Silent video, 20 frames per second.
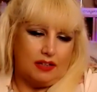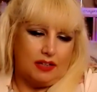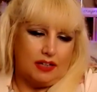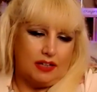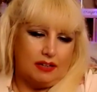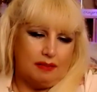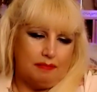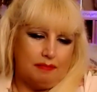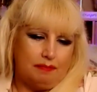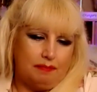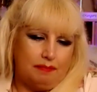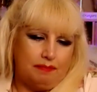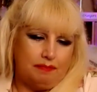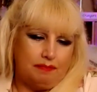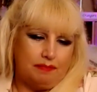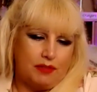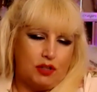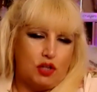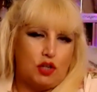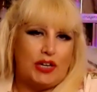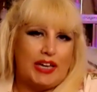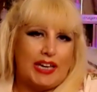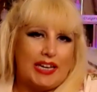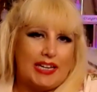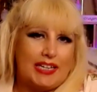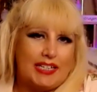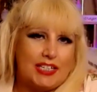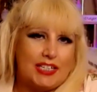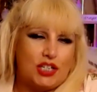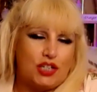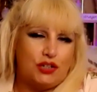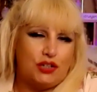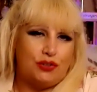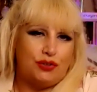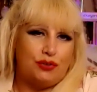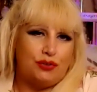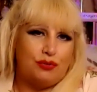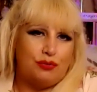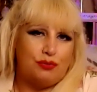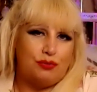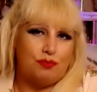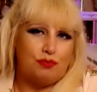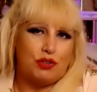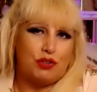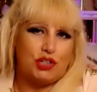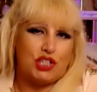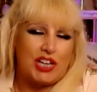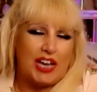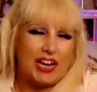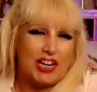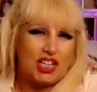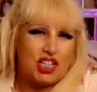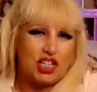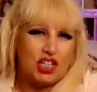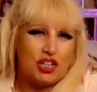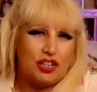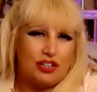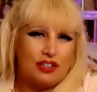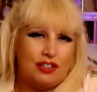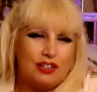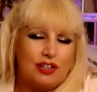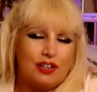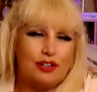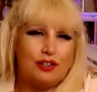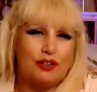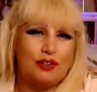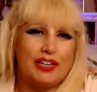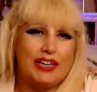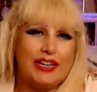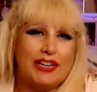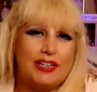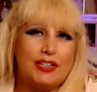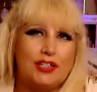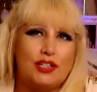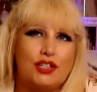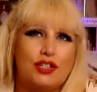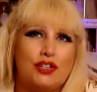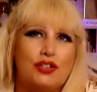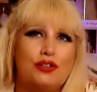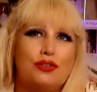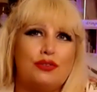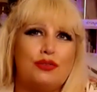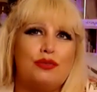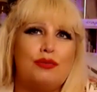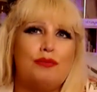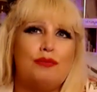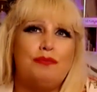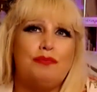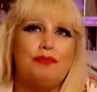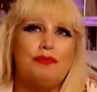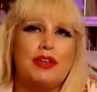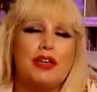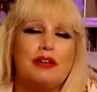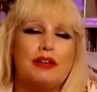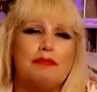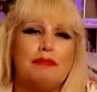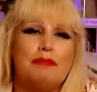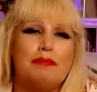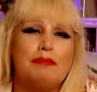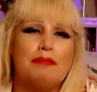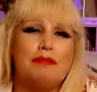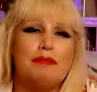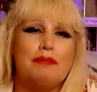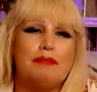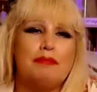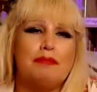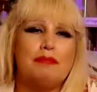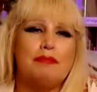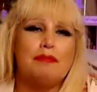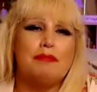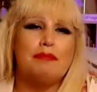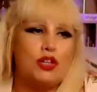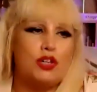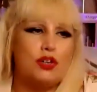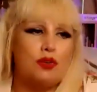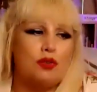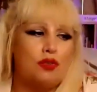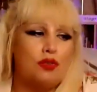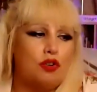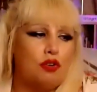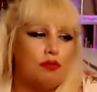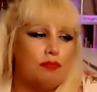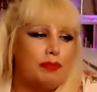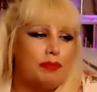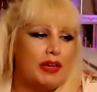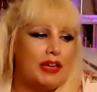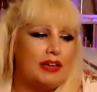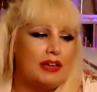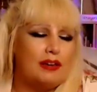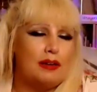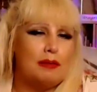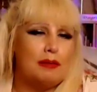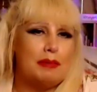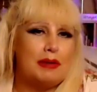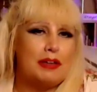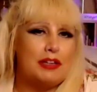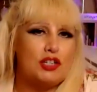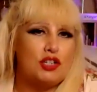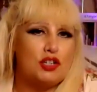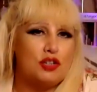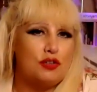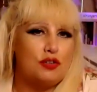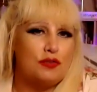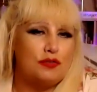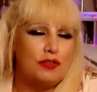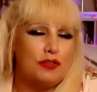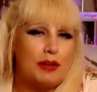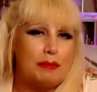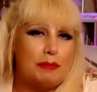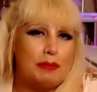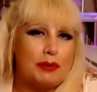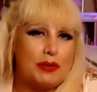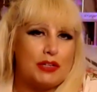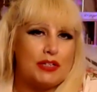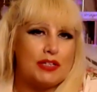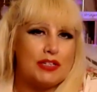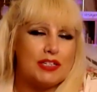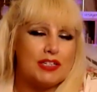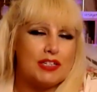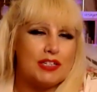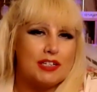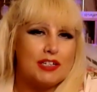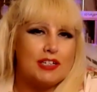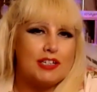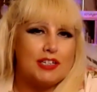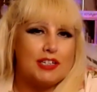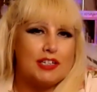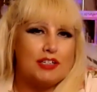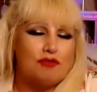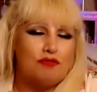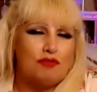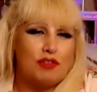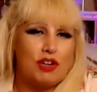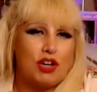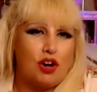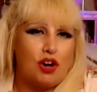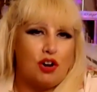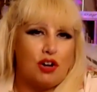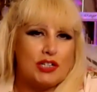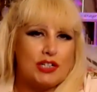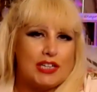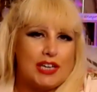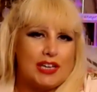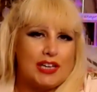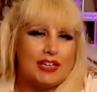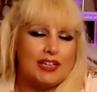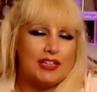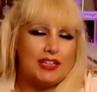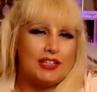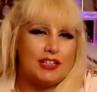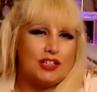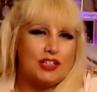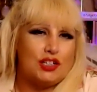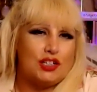look into protection, look into making sure that you're not being a bit too flippant regarding